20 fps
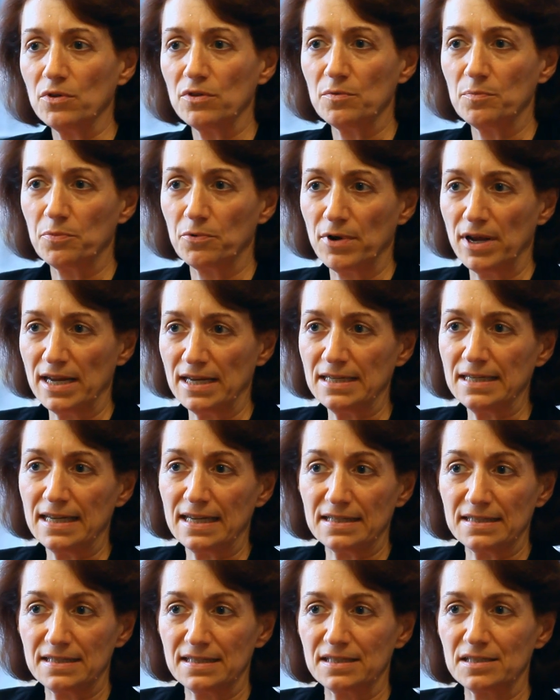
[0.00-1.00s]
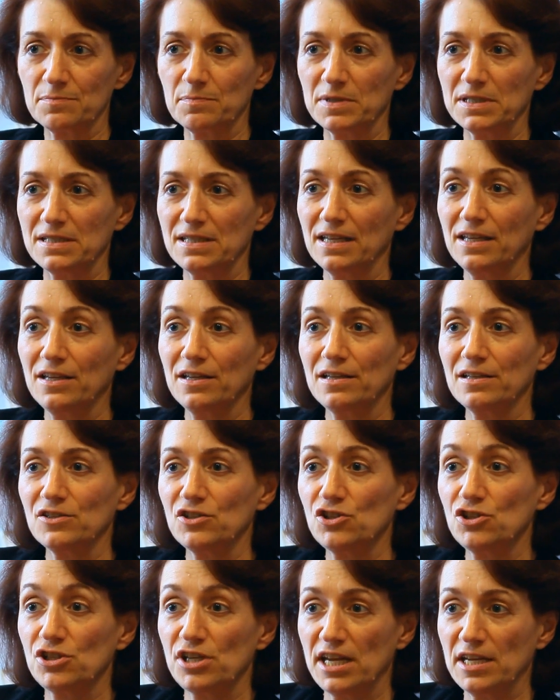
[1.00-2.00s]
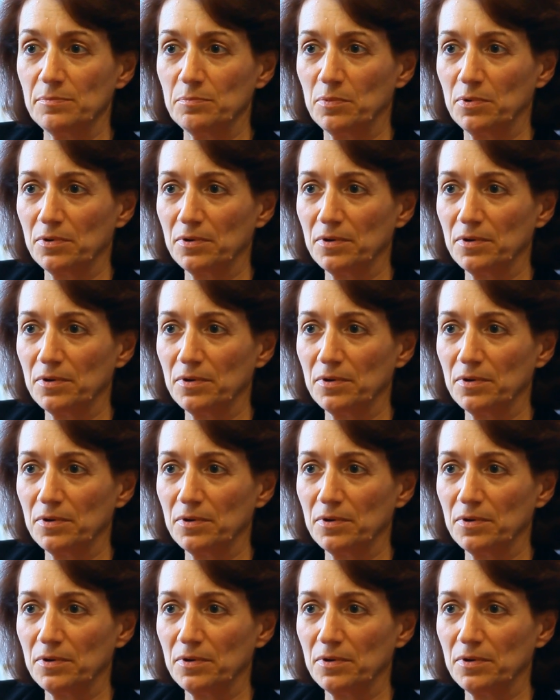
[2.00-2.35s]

the brain gets its particular shape.